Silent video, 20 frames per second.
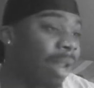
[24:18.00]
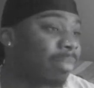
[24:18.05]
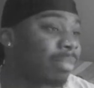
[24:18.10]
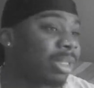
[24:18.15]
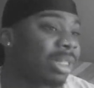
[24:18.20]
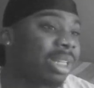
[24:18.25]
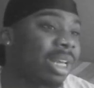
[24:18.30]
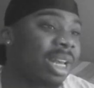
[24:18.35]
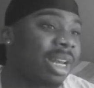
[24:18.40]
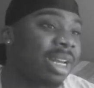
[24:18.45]
I'm
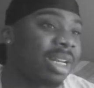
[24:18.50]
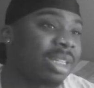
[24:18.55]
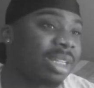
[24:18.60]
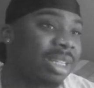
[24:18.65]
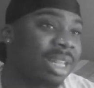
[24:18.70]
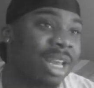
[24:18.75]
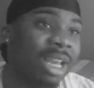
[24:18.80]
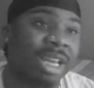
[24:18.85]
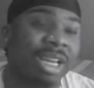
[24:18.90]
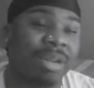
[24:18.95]
saying is
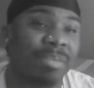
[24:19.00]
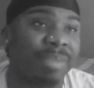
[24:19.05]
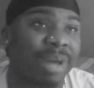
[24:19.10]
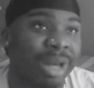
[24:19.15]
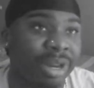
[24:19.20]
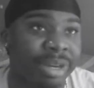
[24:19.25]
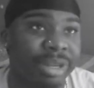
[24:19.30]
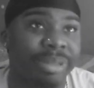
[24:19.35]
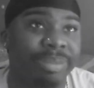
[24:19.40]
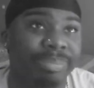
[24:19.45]
thinking
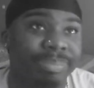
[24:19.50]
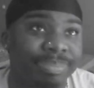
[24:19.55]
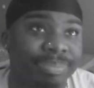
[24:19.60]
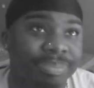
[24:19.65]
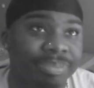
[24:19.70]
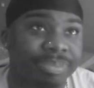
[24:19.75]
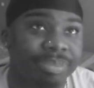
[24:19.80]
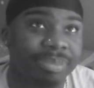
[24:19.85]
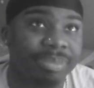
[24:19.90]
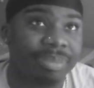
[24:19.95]
about it.
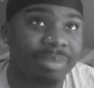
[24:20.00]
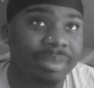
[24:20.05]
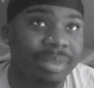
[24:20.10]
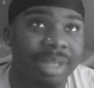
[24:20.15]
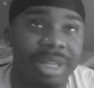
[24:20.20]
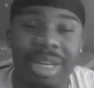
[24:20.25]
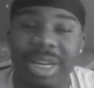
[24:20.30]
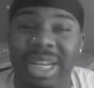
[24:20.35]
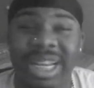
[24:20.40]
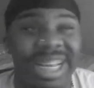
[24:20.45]

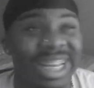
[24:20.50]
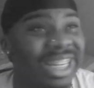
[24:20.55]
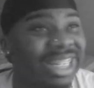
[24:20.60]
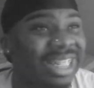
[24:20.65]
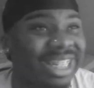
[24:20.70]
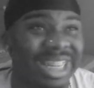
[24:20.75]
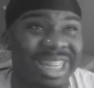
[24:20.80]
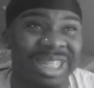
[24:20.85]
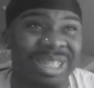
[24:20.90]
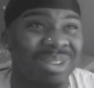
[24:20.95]

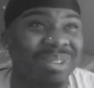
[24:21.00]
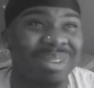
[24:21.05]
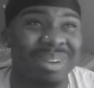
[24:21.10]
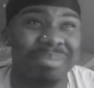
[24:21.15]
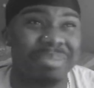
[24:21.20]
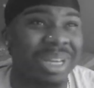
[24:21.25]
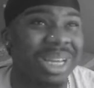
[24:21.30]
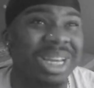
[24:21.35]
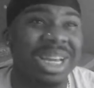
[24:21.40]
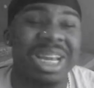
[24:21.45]
It's gonna
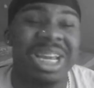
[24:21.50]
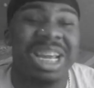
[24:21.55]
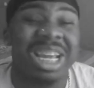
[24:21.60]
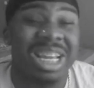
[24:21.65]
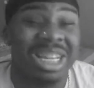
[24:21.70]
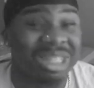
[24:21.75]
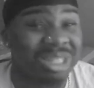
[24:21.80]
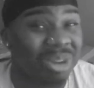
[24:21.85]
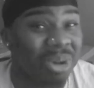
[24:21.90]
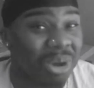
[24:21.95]

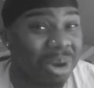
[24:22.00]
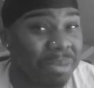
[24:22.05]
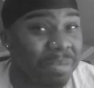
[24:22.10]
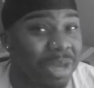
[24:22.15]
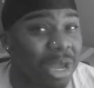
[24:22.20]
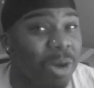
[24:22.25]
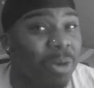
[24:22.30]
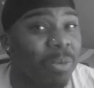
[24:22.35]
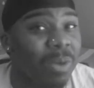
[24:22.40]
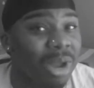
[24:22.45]

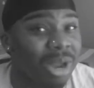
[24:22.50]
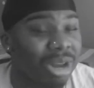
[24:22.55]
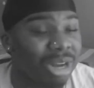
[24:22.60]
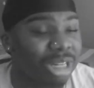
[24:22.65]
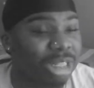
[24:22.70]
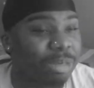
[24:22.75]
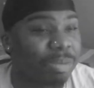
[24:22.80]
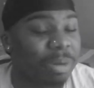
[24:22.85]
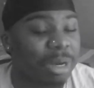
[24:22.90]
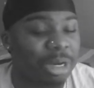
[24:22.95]
be a weird
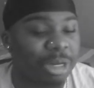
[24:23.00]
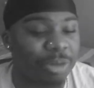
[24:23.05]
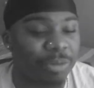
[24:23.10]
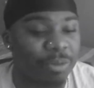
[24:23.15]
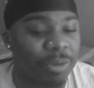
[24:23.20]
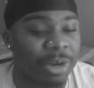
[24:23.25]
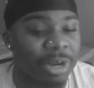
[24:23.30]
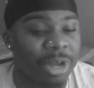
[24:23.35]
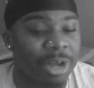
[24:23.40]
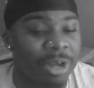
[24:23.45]
experience
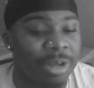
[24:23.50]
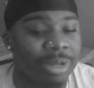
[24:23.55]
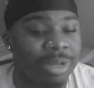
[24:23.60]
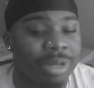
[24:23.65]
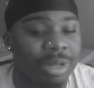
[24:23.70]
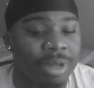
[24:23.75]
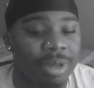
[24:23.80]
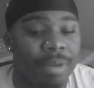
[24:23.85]
for y'all,